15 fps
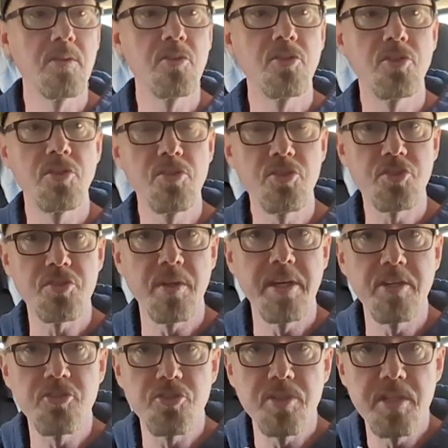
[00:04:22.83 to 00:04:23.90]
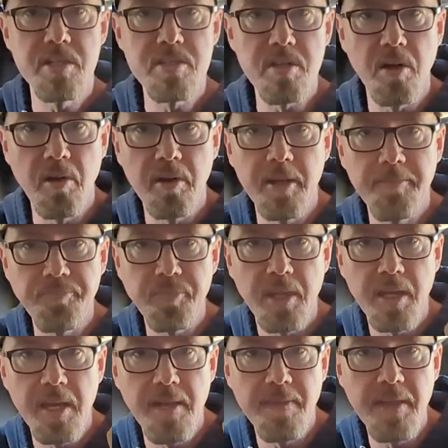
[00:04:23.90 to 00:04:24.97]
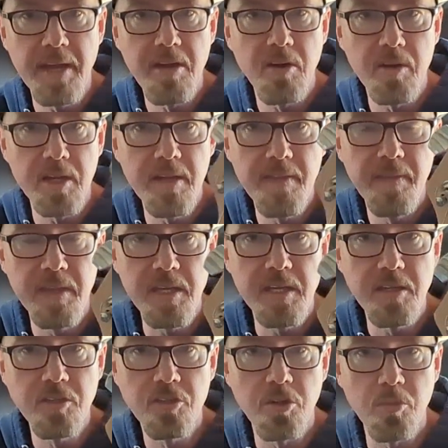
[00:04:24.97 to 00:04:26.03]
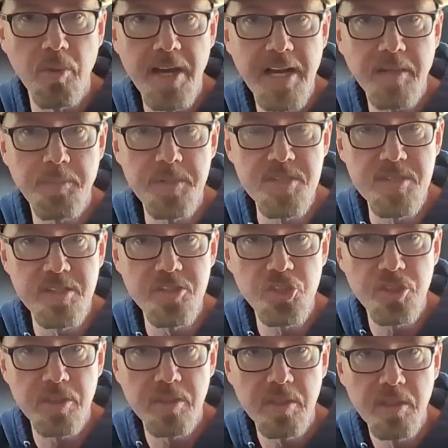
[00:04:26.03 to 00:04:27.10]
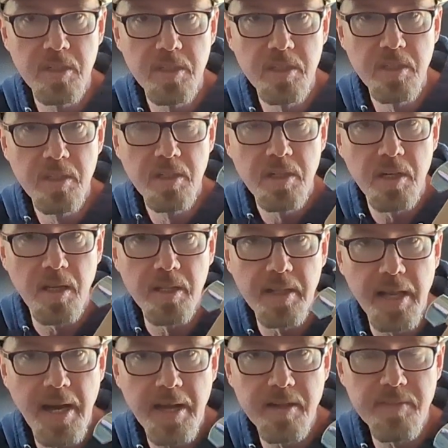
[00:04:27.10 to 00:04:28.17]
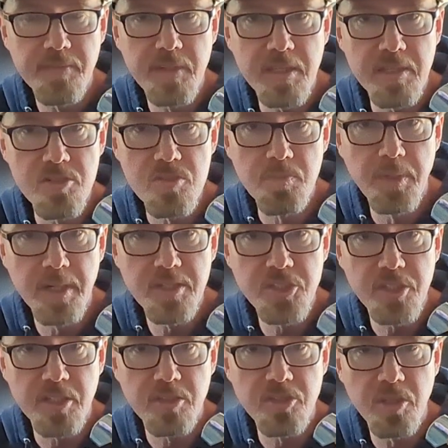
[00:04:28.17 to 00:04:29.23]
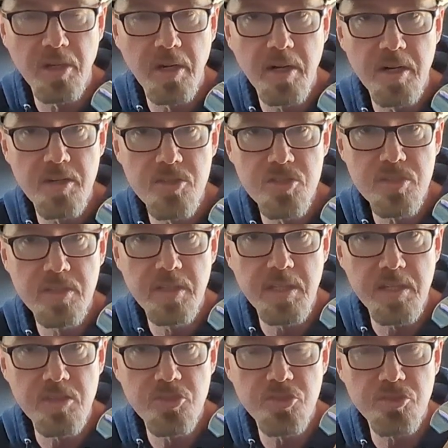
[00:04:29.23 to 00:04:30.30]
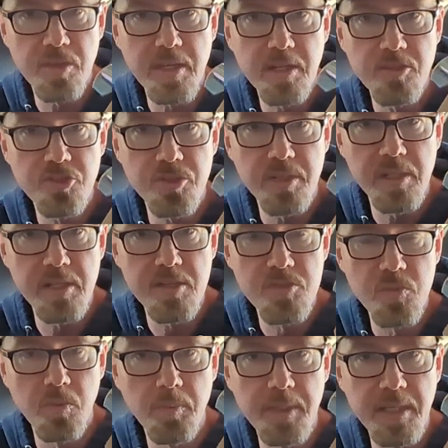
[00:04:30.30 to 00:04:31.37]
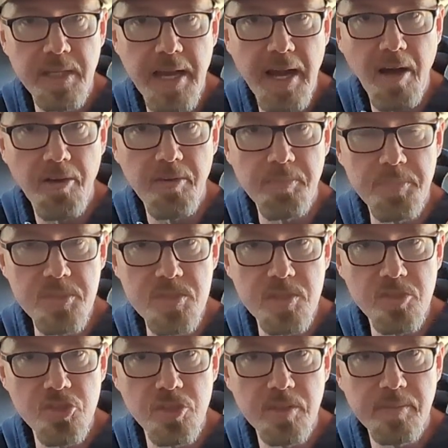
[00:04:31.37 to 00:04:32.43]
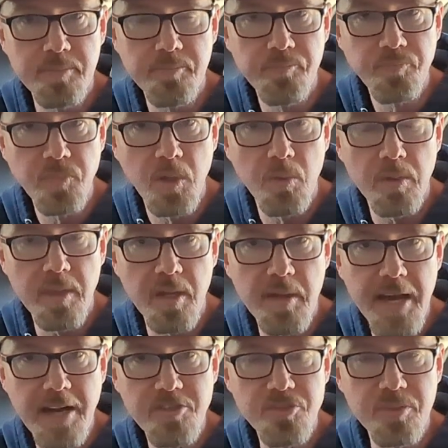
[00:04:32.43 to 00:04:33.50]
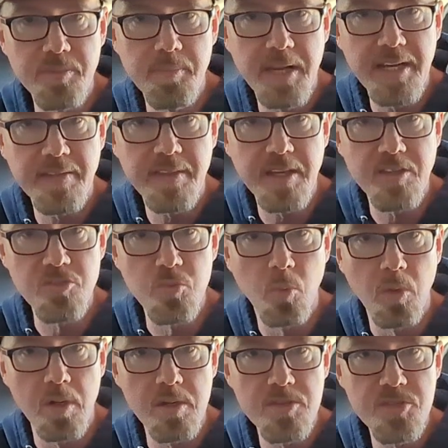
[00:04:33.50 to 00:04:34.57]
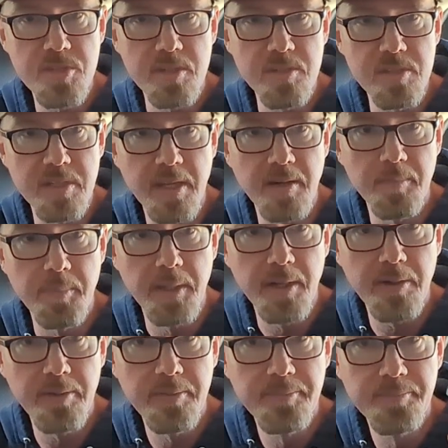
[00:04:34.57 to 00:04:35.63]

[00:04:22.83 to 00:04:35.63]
2 string trees on it, and they are in the correct position. A lot of these budget guitars, the string trees will be out of position where they actually make things worse instead of better.